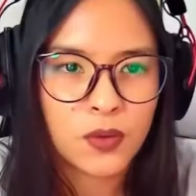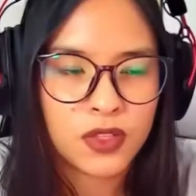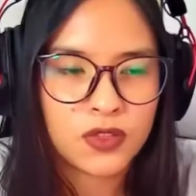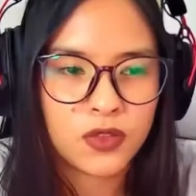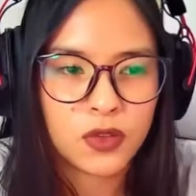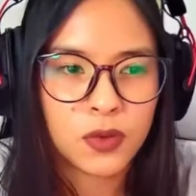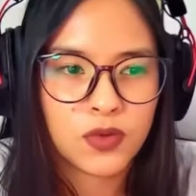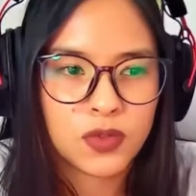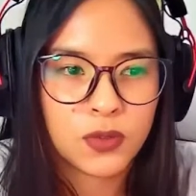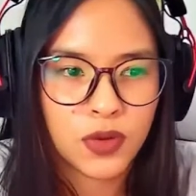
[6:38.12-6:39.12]
ones or the
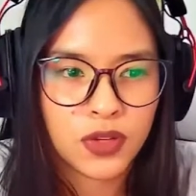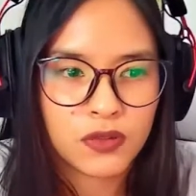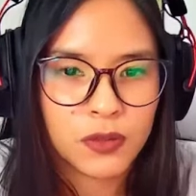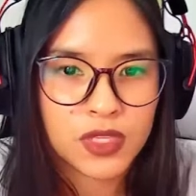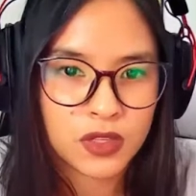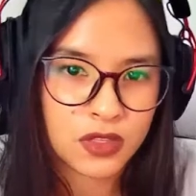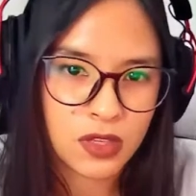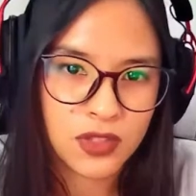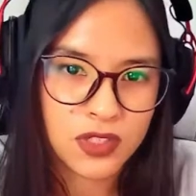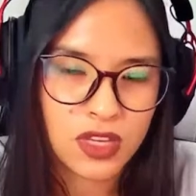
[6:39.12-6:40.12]
most important
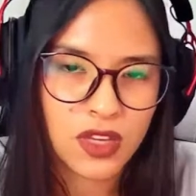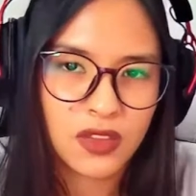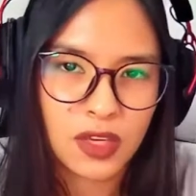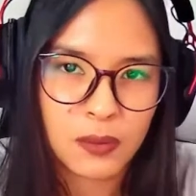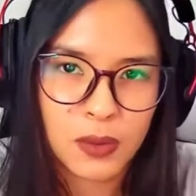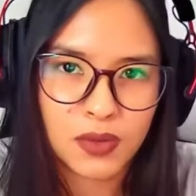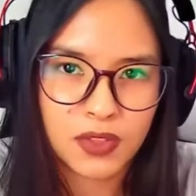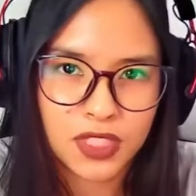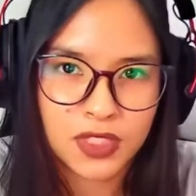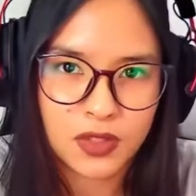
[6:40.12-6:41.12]
misconceptions that you think
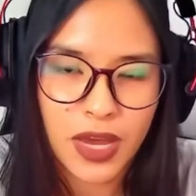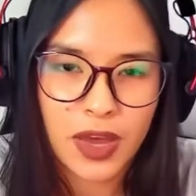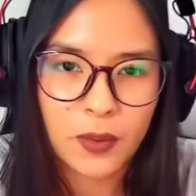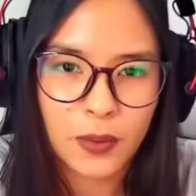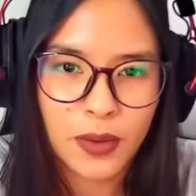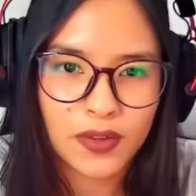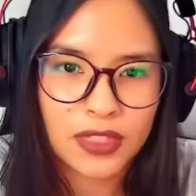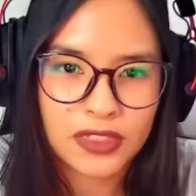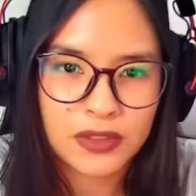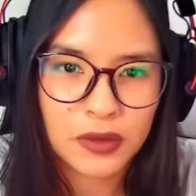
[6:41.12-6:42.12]
people tend to have about
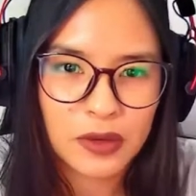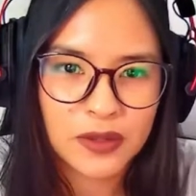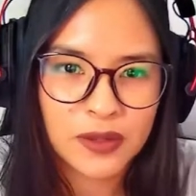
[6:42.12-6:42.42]
Tantra?